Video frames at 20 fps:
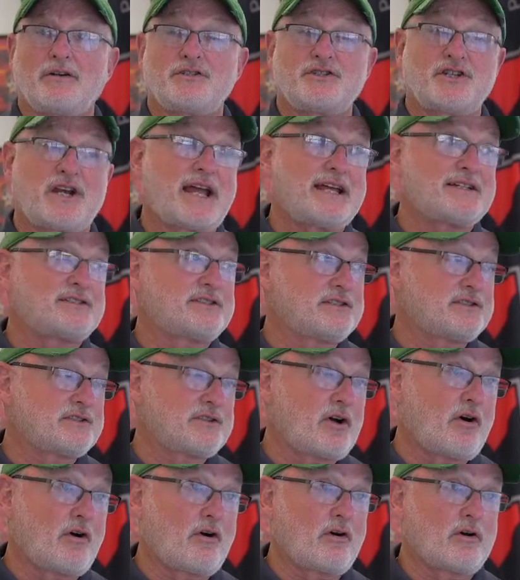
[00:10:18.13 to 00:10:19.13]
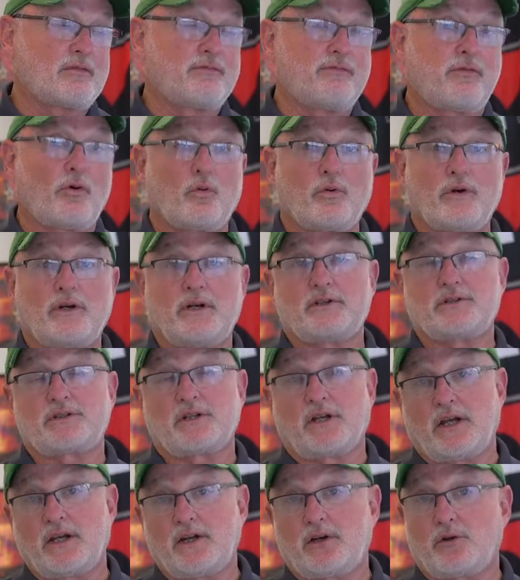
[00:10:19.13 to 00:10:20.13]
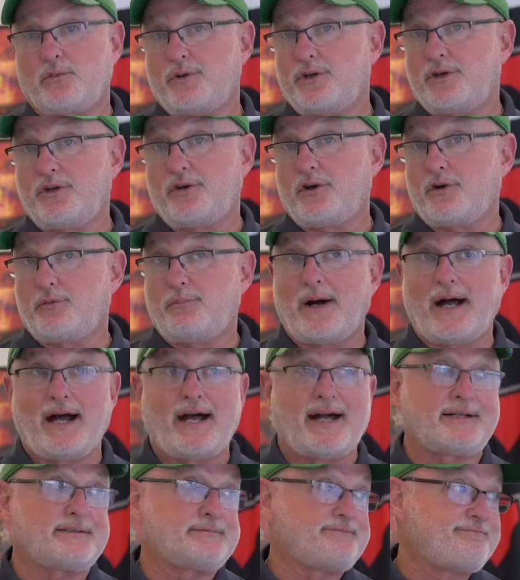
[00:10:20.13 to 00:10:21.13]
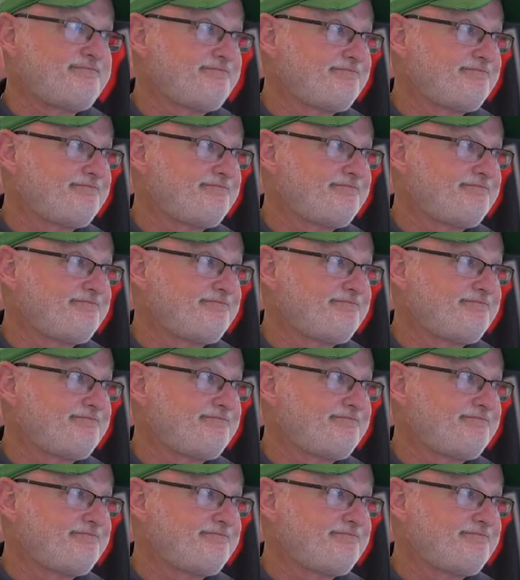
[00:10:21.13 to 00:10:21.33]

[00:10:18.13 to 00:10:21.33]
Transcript: and chances are, four years later, when you go back,